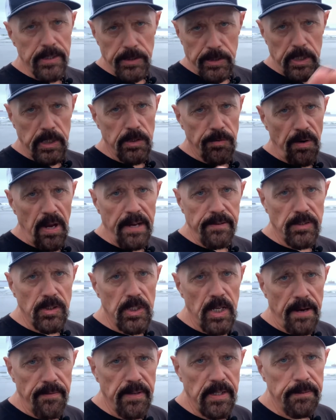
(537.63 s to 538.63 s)

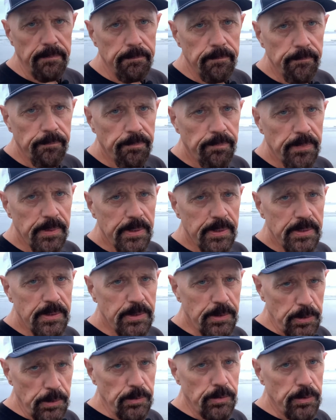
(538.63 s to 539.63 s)

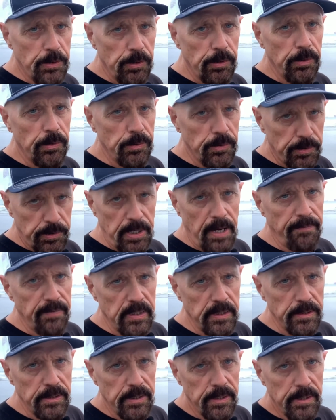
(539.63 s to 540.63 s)

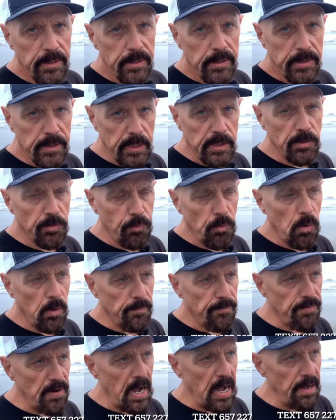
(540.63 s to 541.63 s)

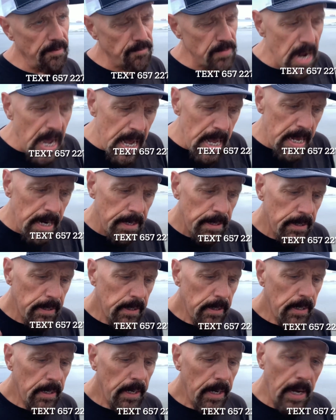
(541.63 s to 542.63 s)
657-227-6459,
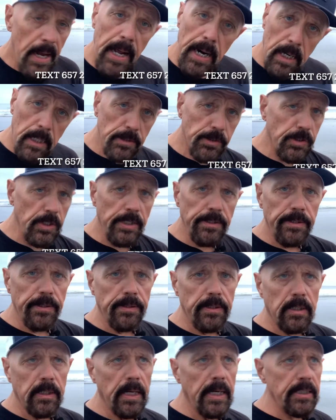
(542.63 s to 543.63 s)
and I'll send you
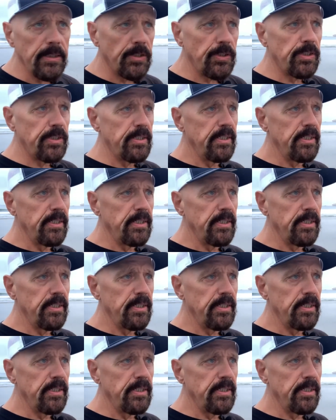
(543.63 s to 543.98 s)
the list,